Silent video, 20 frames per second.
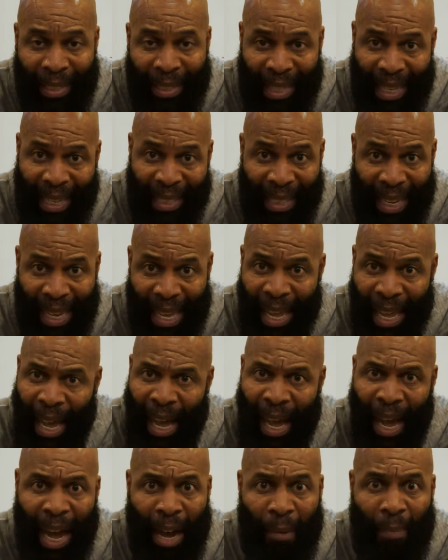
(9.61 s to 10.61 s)
CT,
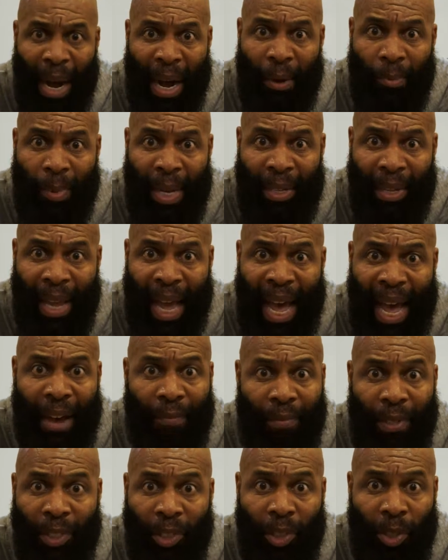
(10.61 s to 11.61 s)
how about we
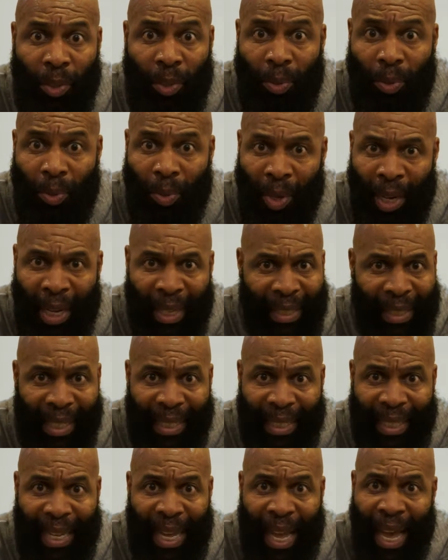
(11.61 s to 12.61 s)
have a duel?
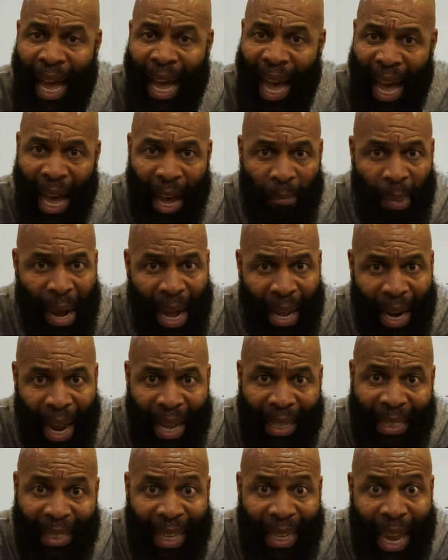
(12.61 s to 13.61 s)
CT, how about
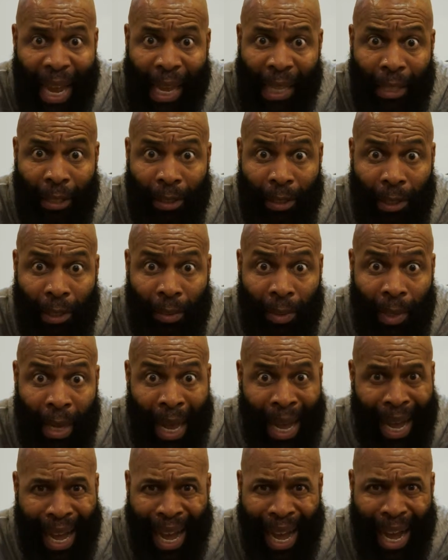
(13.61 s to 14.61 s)
I challenge you?
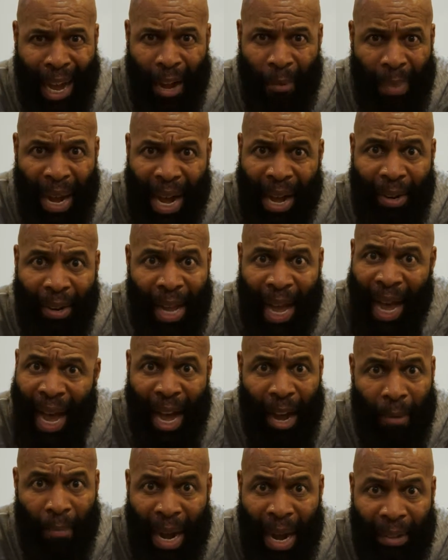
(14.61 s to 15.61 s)
How about,
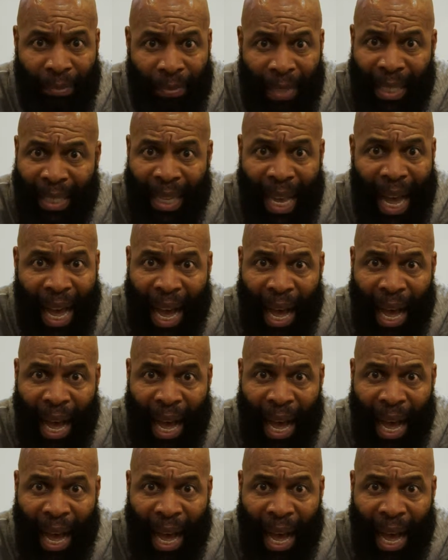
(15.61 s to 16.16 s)
how about this?